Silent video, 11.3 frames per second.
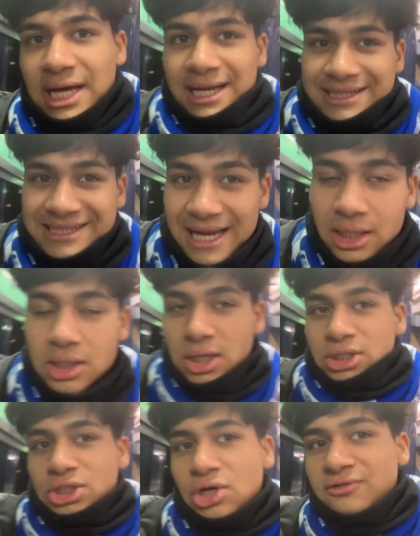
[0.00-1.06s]
Alexander
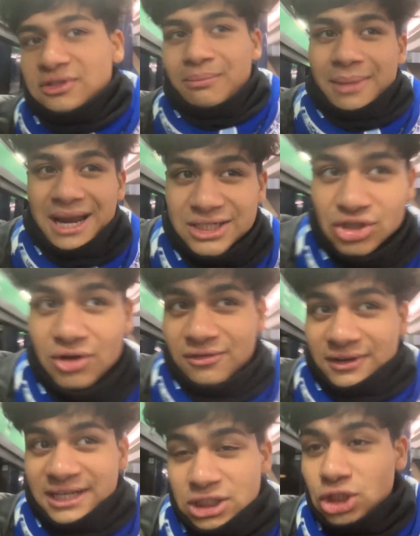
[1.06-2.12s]
is the manager of
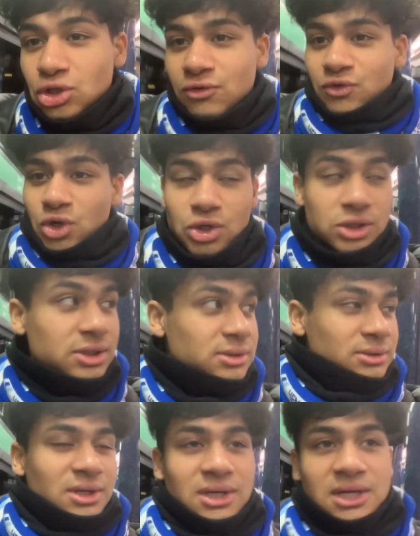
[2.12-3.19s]
Nizhny Novgorod,
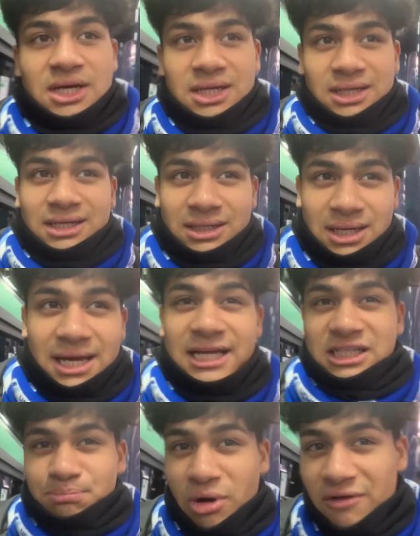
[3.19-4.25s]

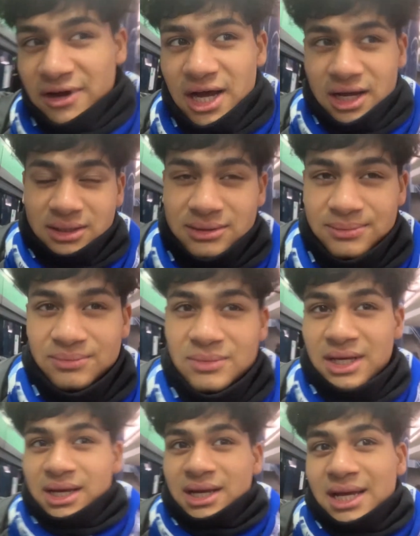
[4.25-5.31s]
his brother
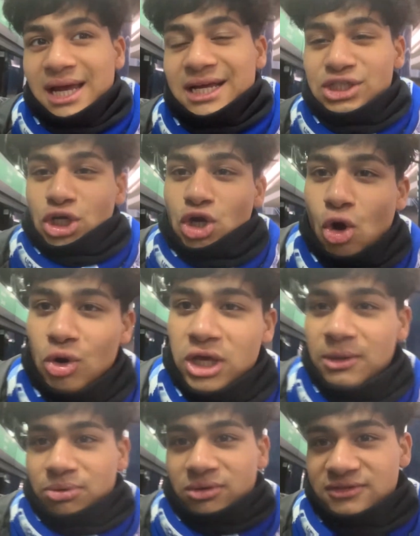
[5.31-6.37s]
is the
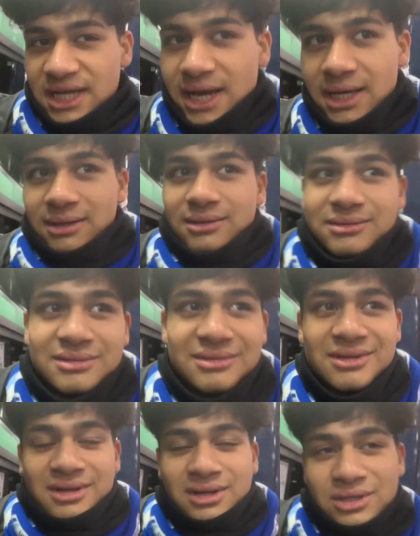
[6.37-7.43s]
goalkeeper of Zenit.
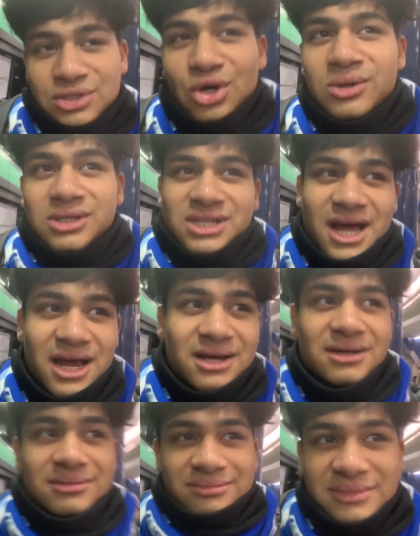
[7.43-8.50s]
So it's like
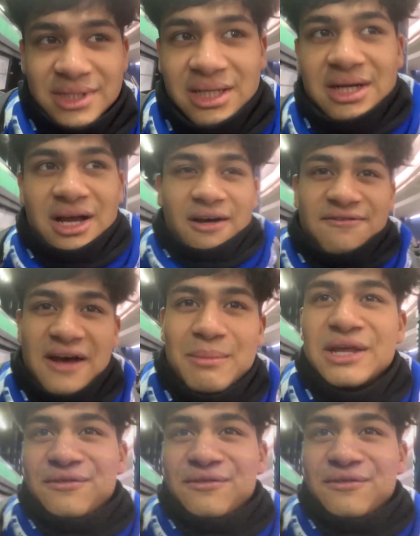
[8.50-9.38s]
a family